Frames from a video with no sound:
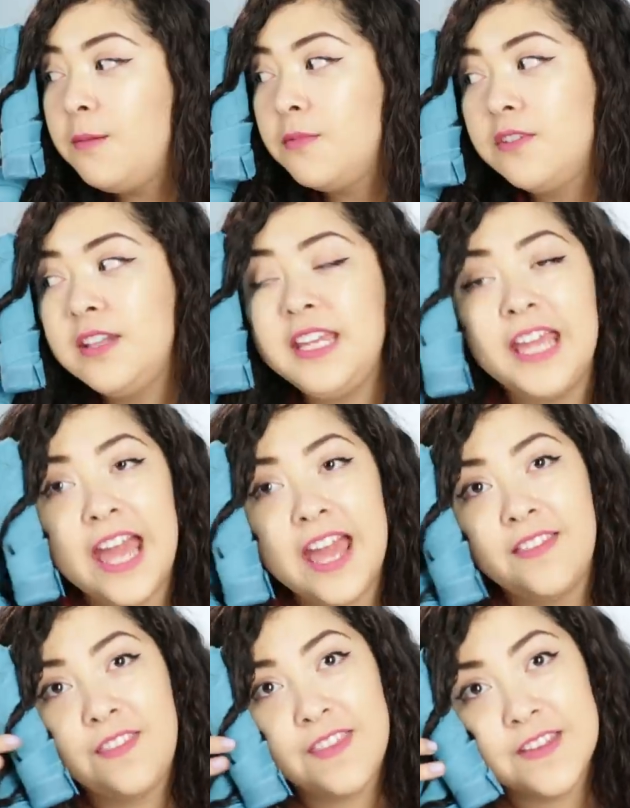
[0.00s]
I'm only
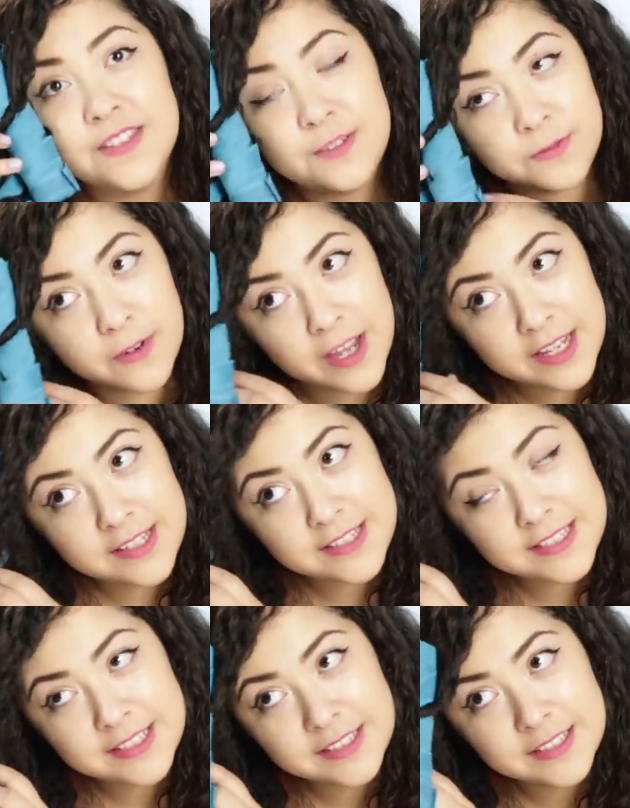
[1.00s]
at this
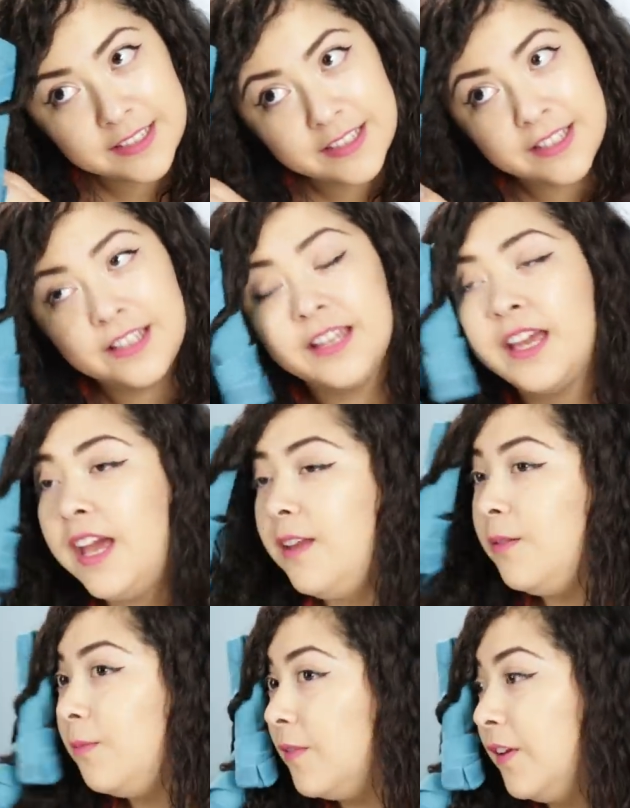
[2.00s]
front,
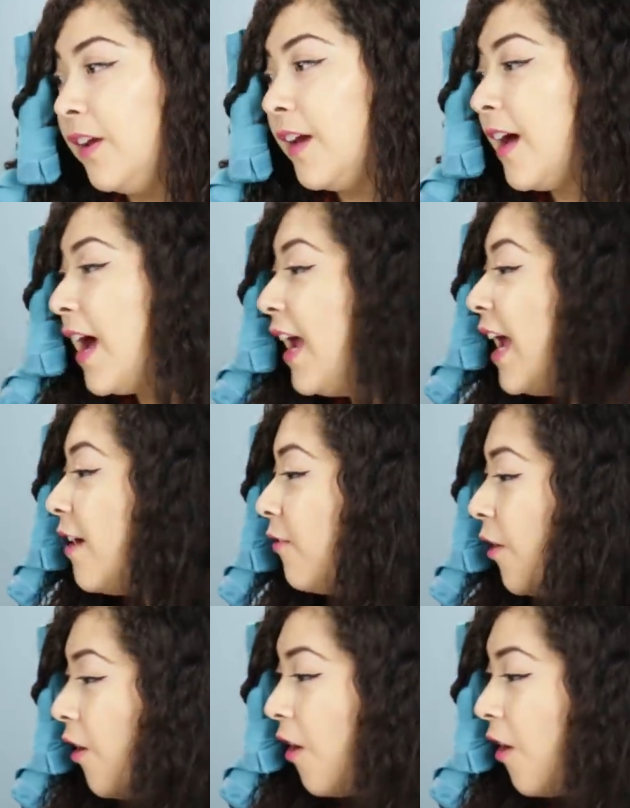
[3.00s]
and look, I have